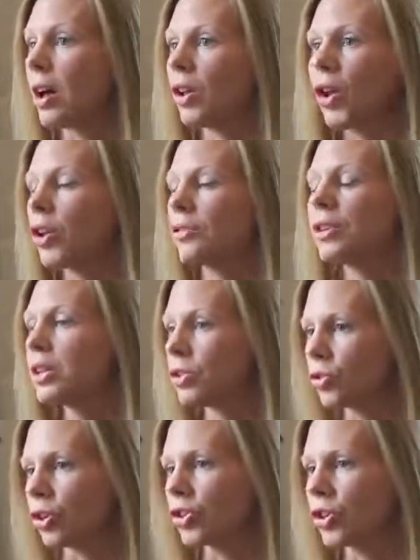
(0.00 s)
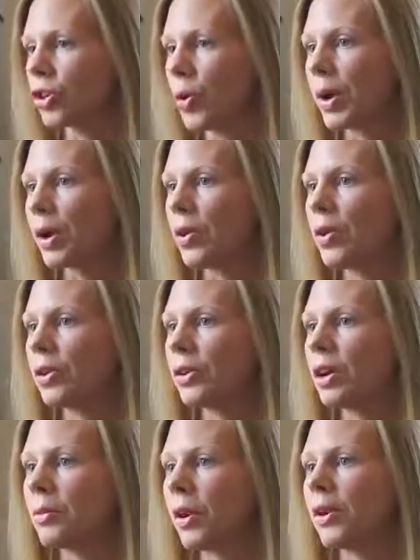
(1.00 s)
a lot of construction going
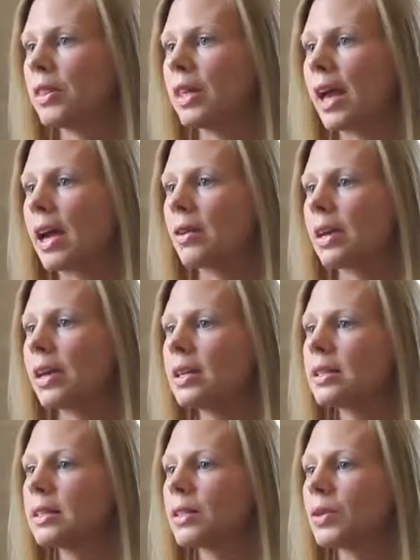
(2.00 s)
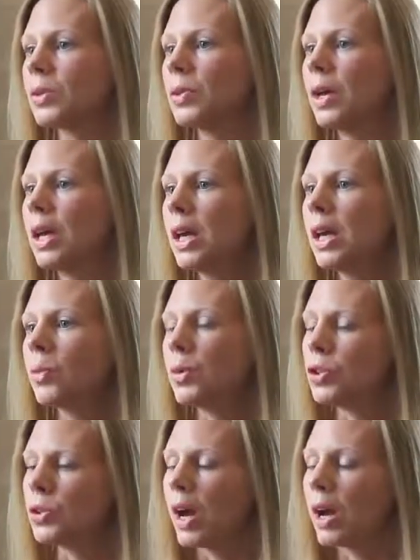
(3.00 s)
on around the area. So we
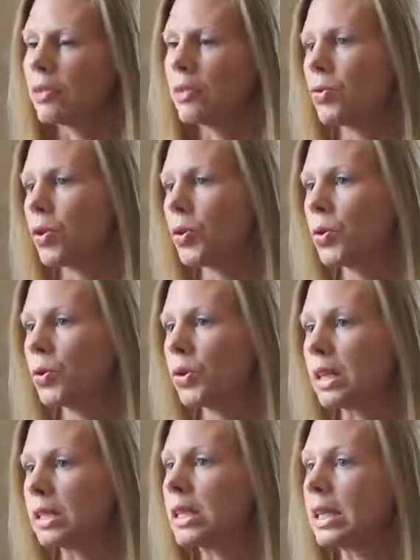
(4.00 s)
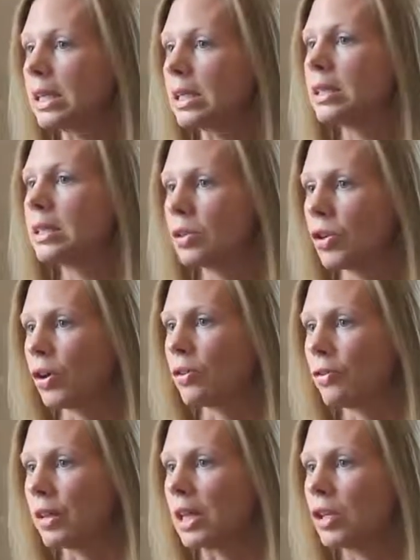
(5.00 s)
do have the road that is now
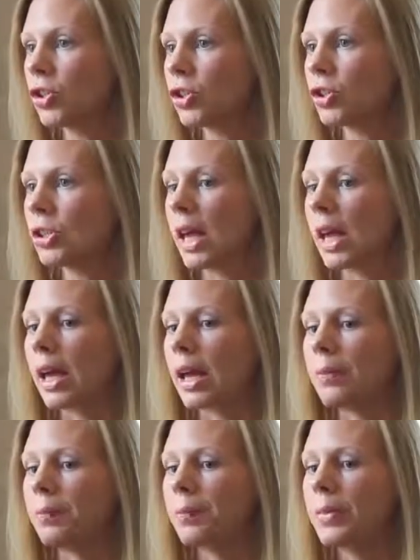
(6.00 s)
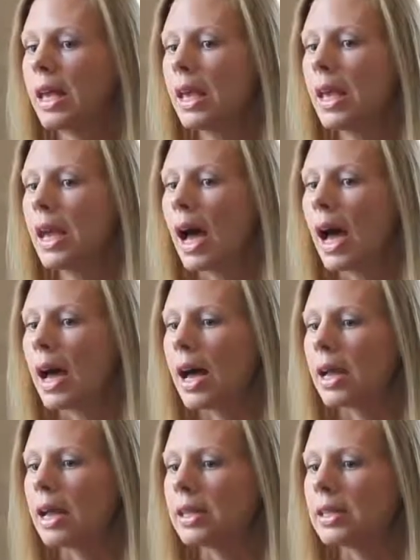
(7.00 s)
finished,
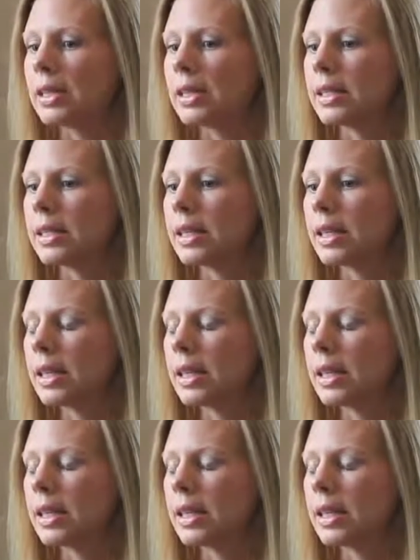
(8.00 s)
and